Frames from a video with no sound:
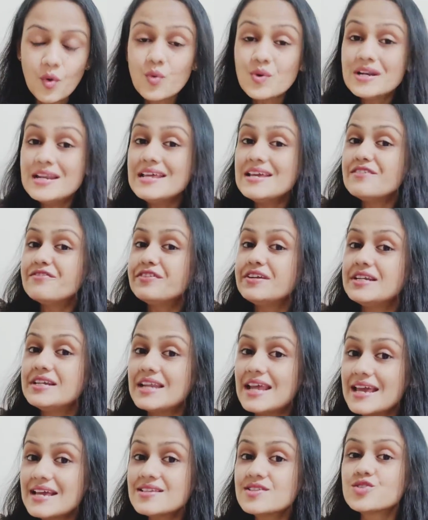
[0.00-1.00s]
Only if he
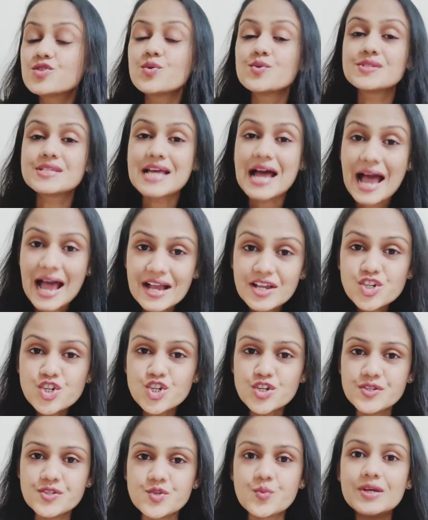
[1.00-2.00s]
takes those
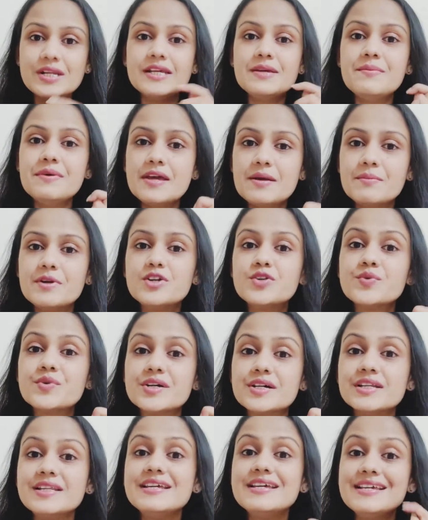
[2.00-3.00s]
actions will he be able to
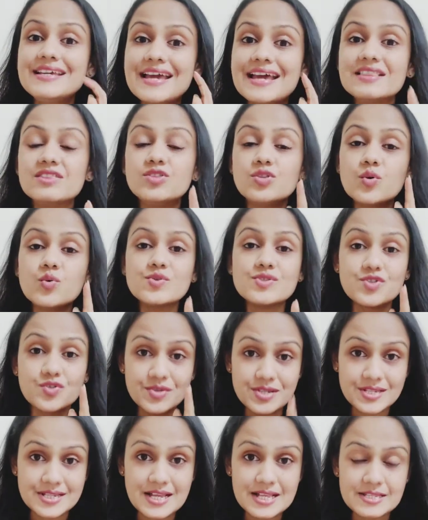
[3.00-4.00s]
really get those
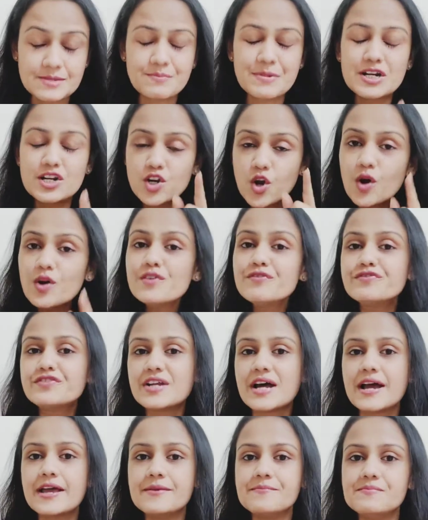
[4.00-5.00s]
results. But a lot of
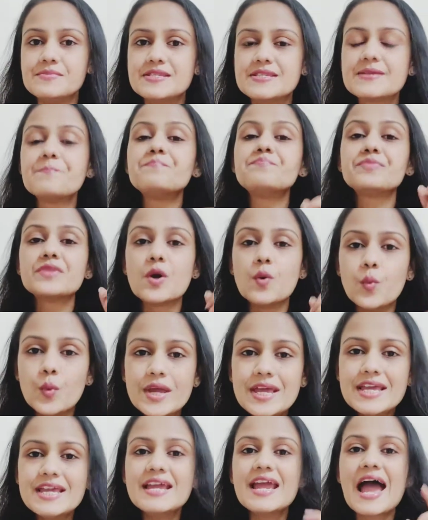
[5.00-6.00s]
times
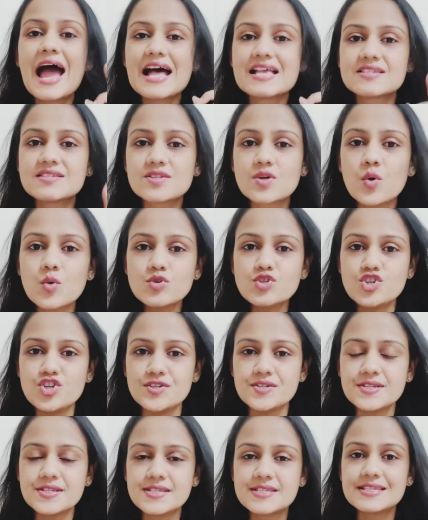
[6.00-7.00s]
we as
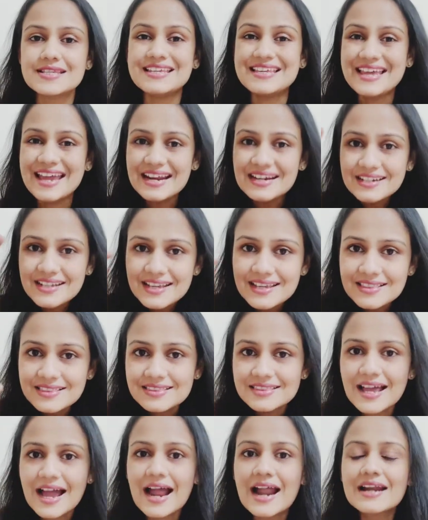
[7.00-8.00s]
coaches get
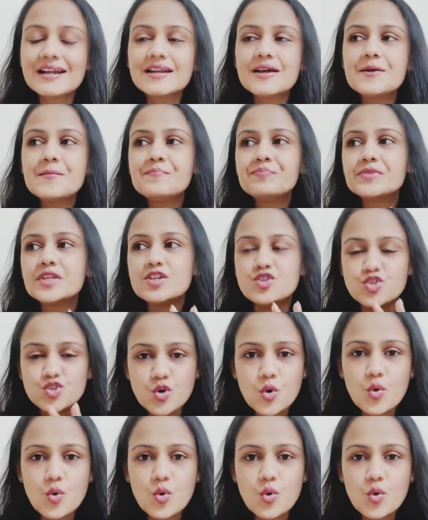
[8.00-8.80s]
in that